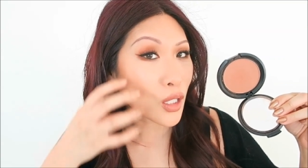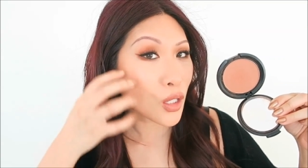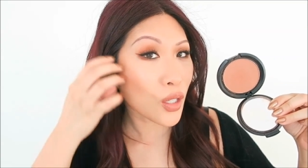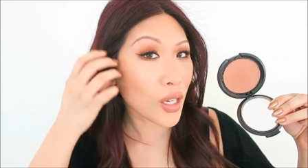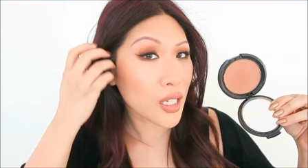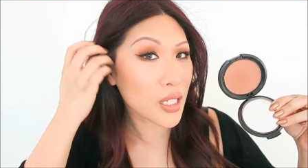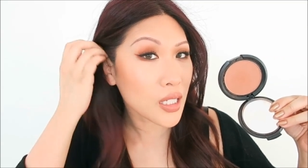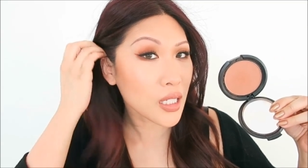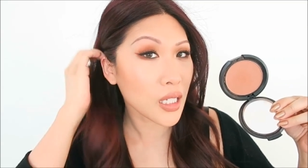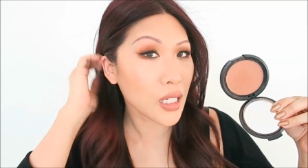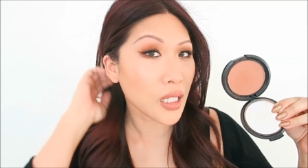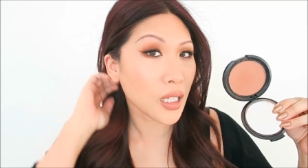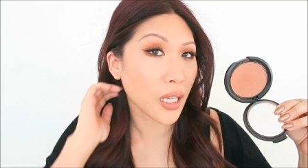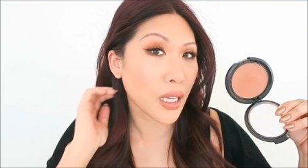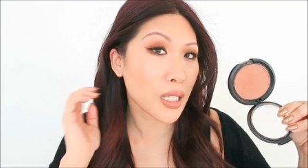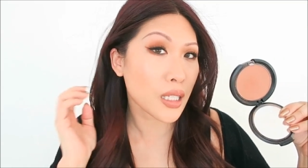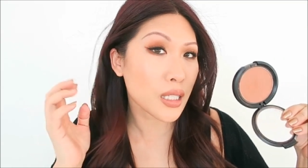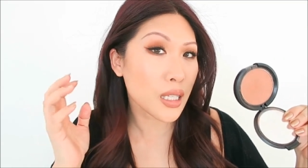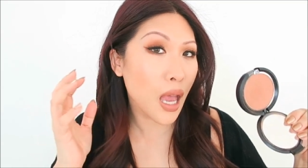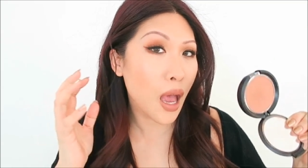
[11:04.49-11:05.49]
Do you guys see?
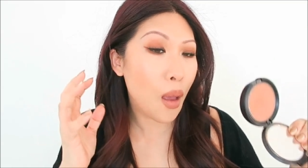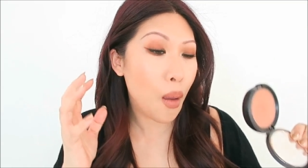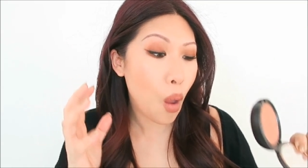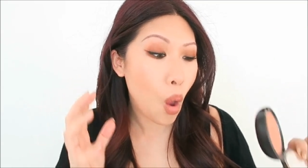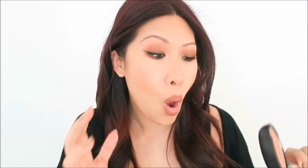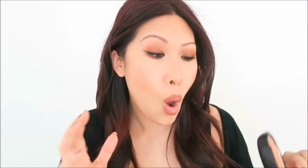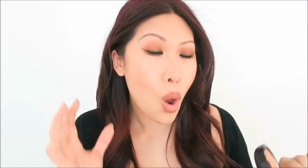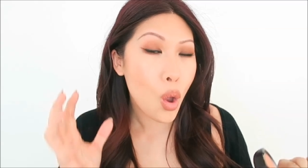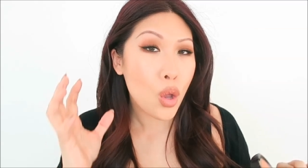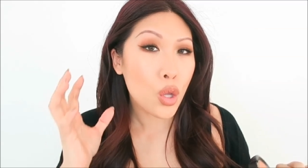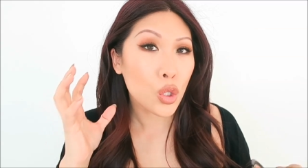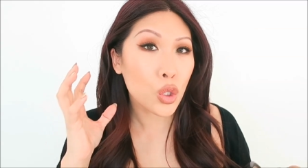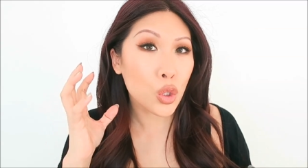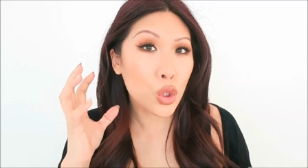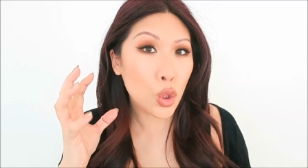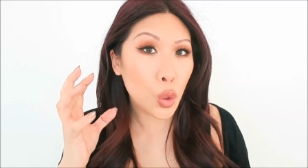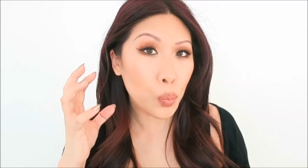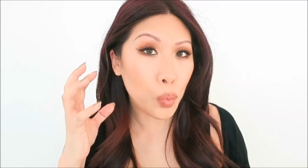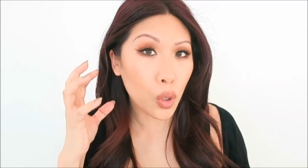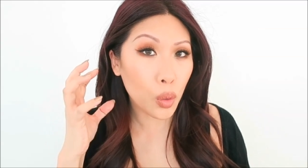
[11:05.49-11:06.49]
Like it's not
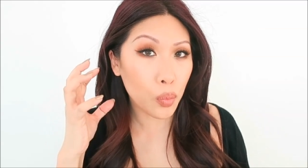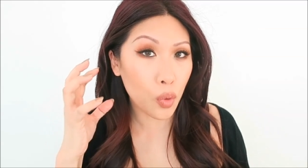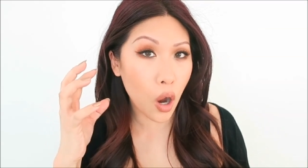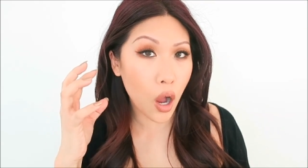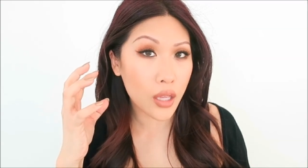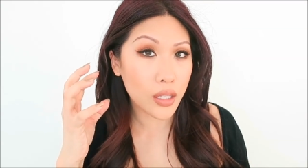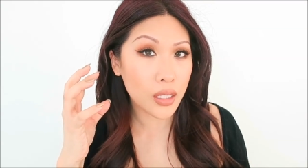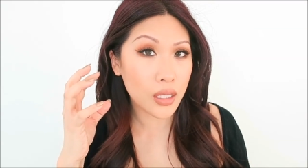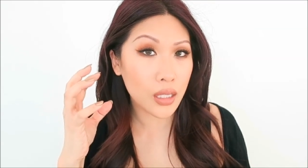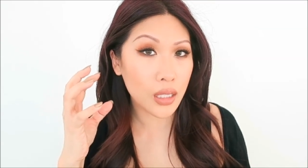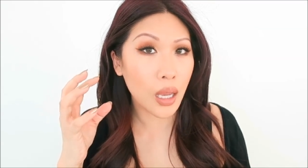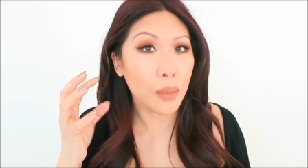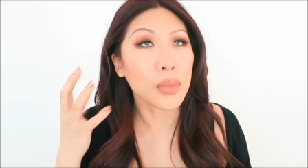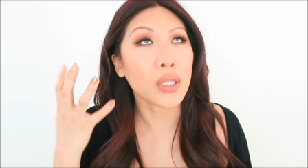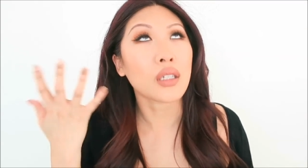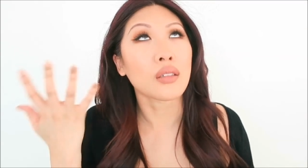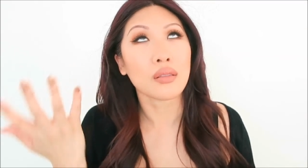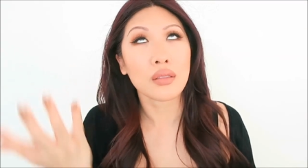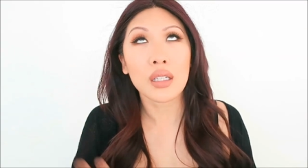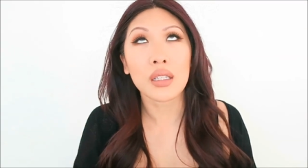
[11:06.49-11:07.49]
super bronzy. I
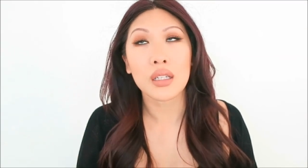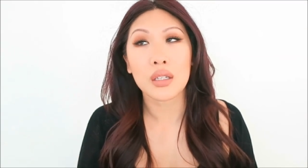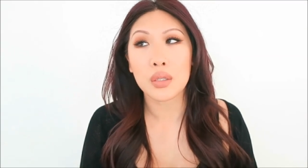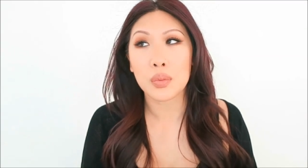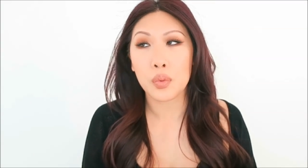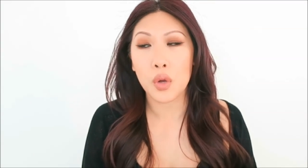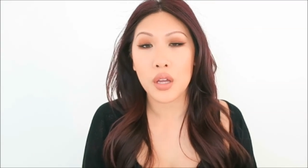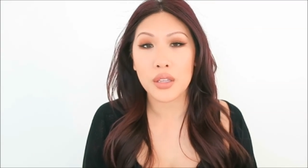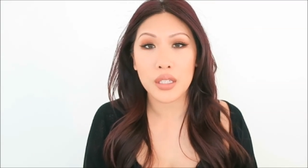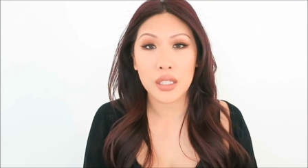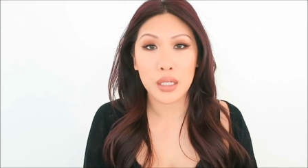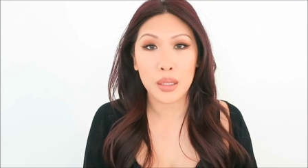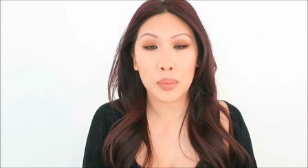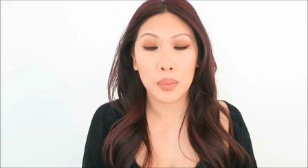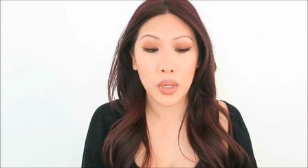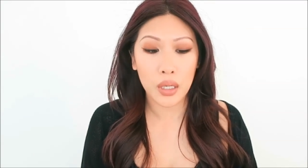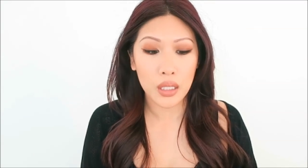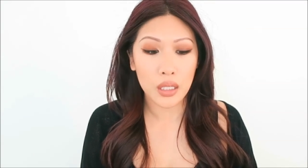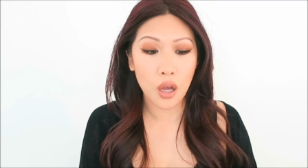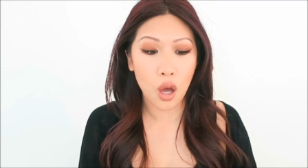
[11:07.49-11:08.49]
mean, it, it is bronzy,
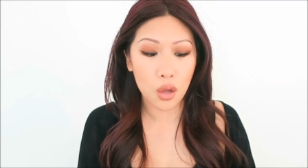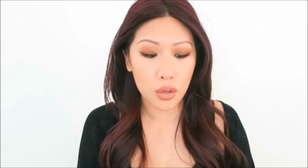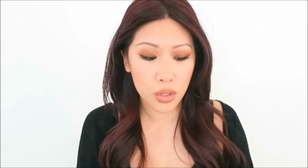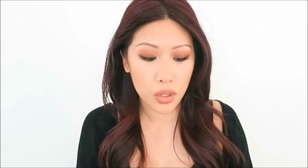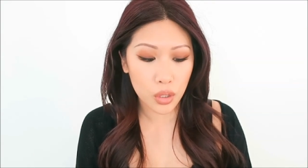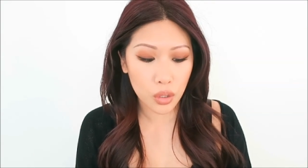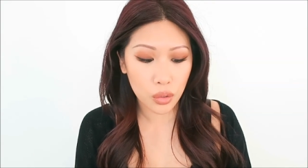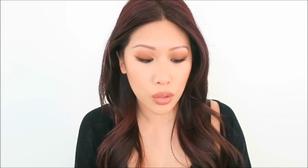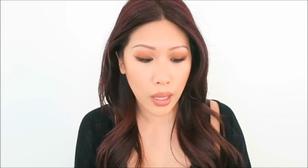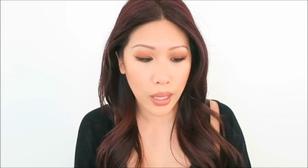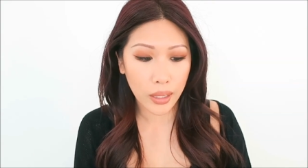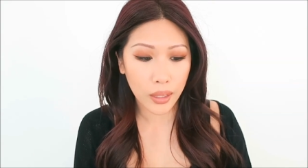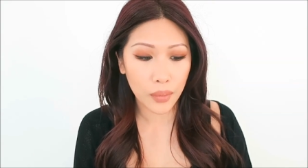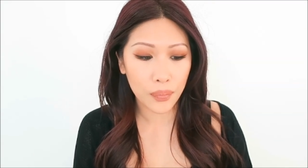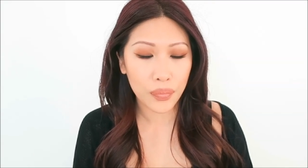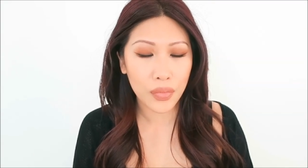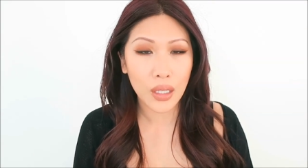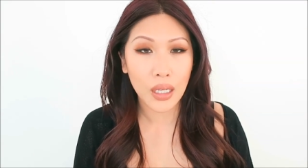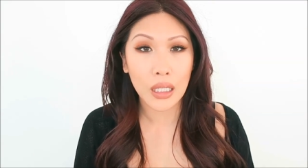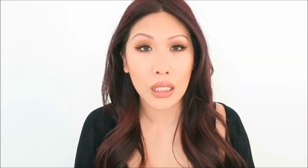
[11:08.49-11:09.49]
but it also
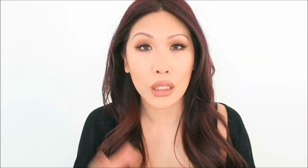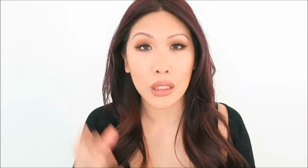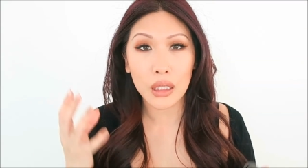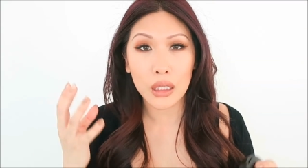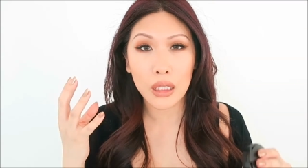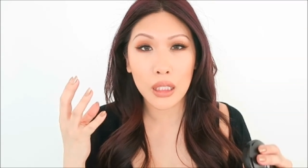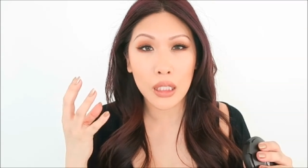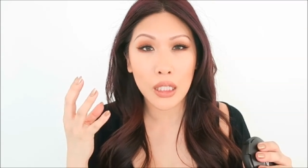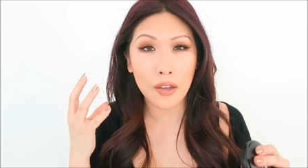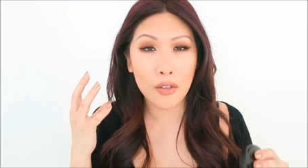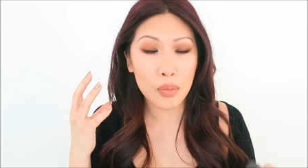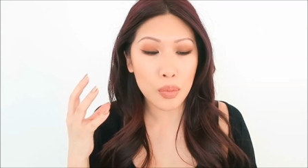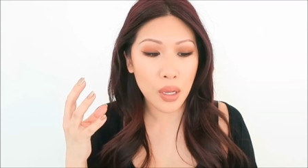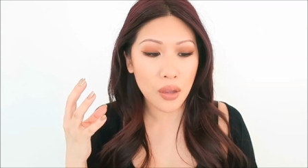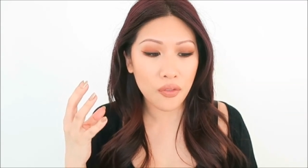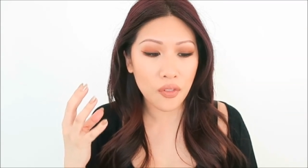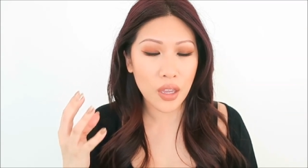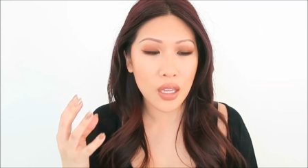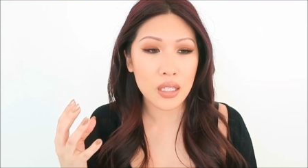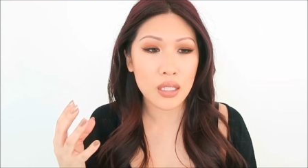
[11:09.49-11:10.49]
like, it gives
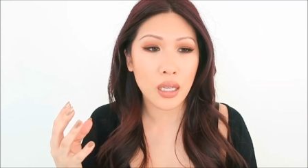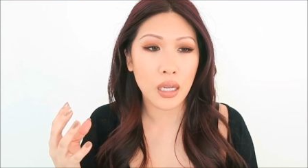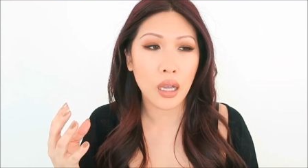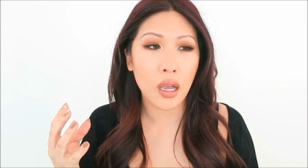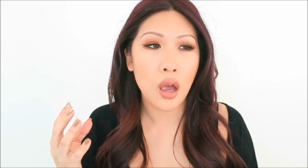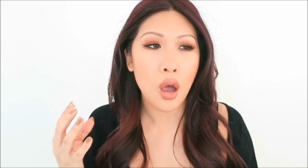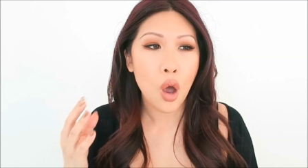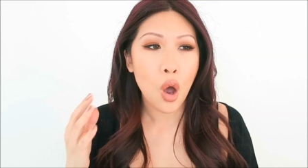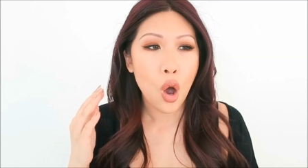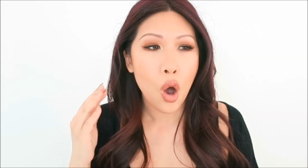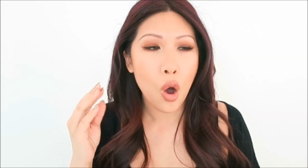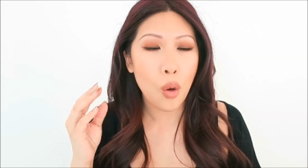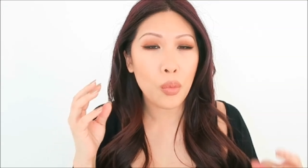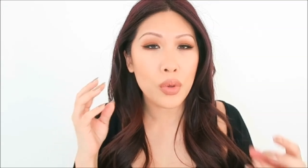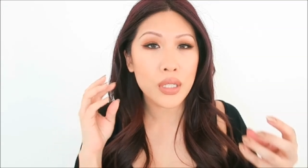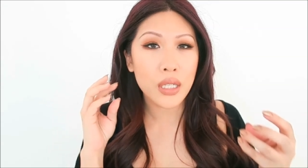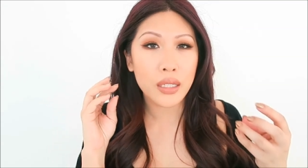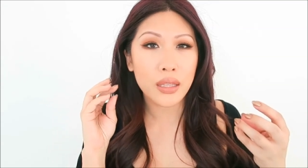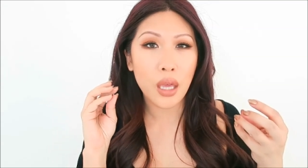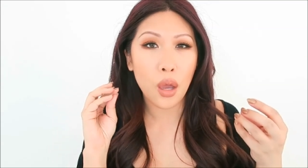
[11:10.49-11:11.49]
my face like
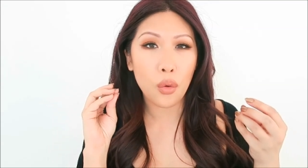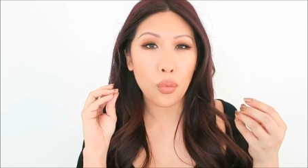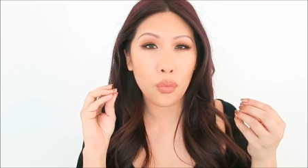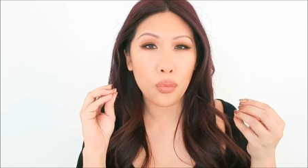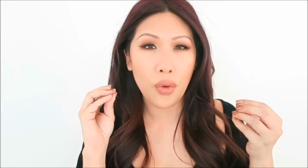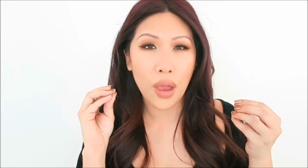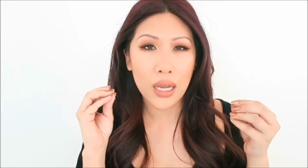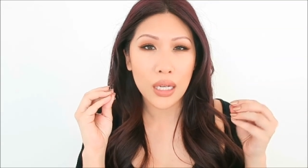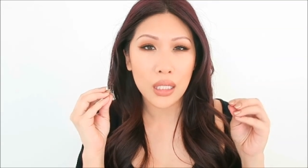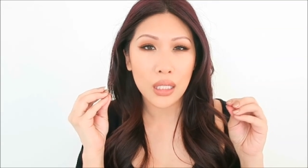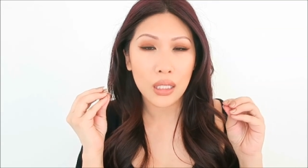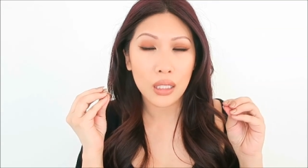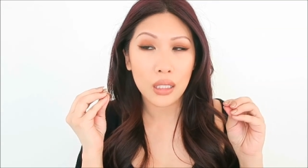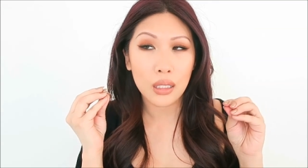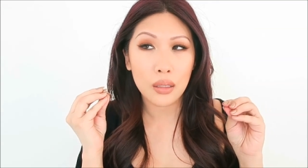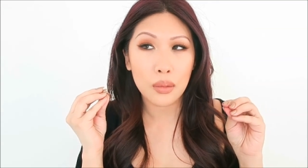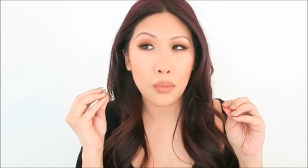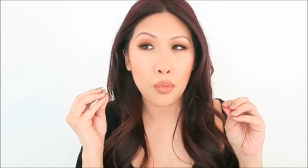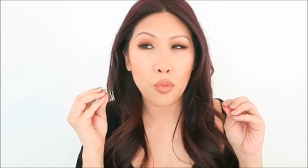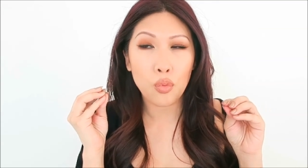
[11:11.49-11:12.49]
almost like that
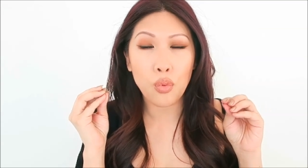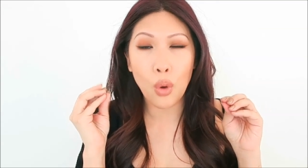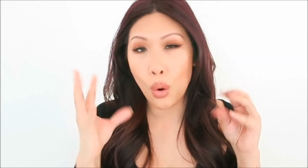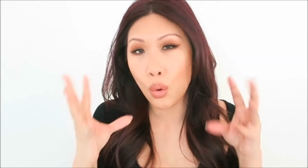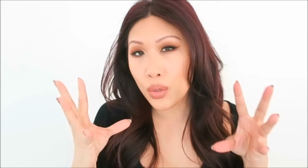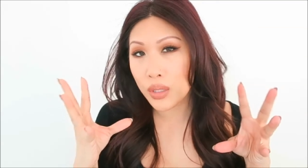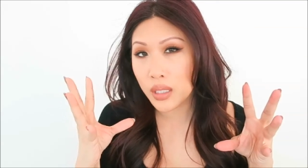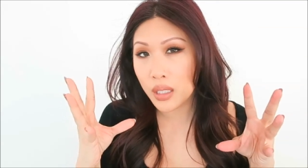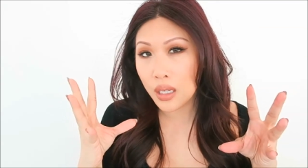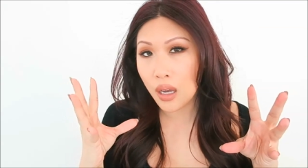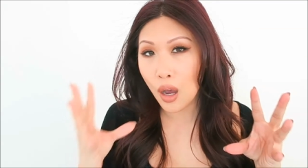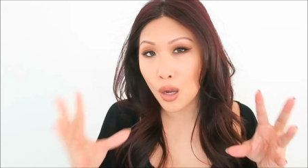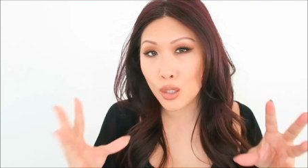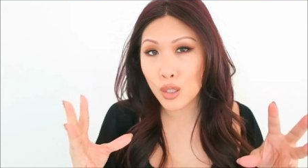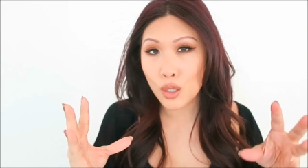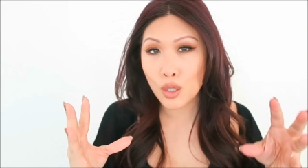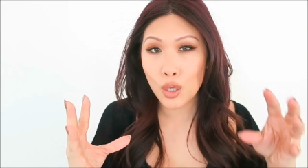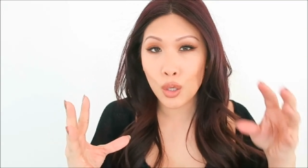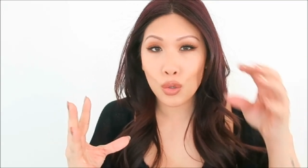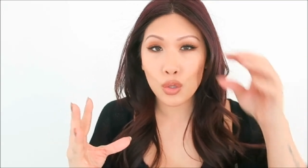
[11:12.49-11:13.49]
ready rosy
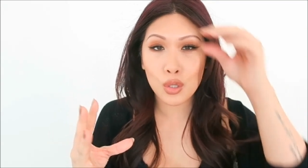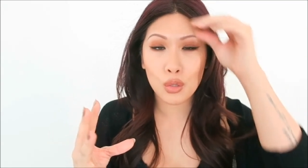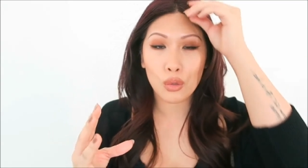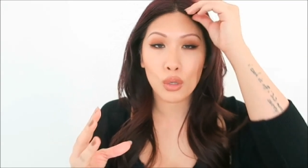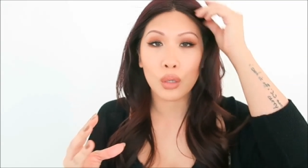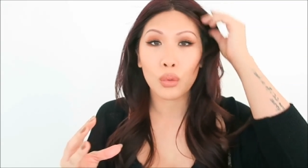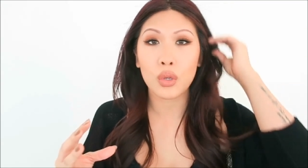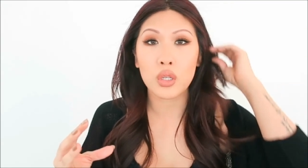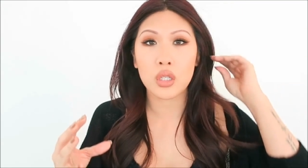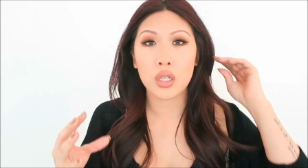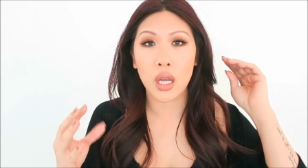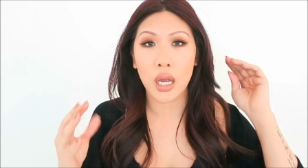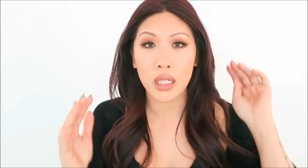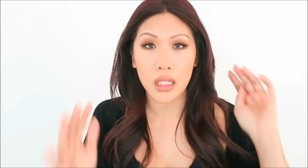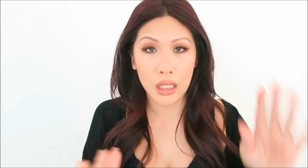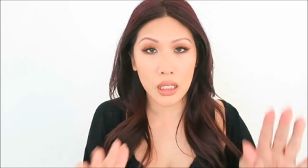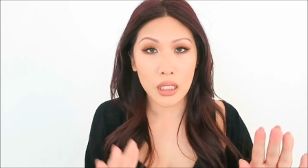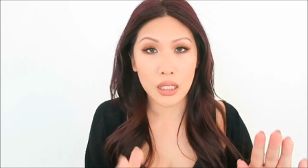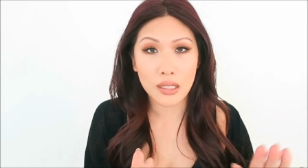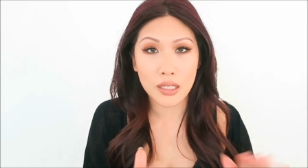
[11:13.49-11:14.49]
undertone to it, which I
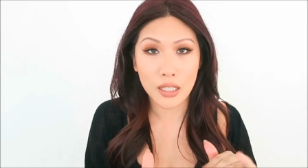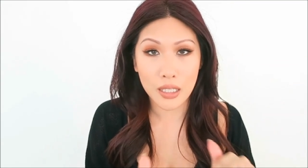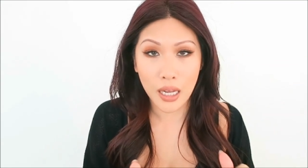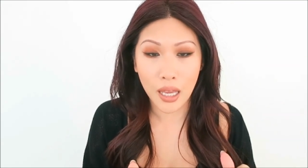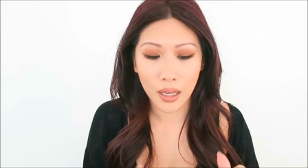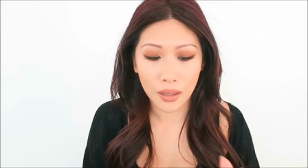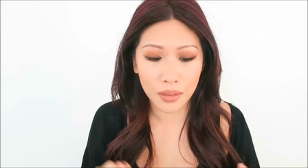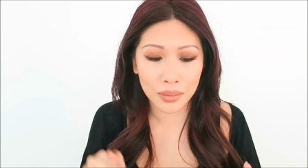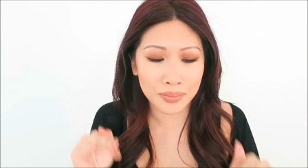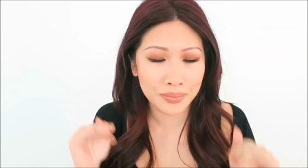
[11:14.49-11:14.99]
needed today.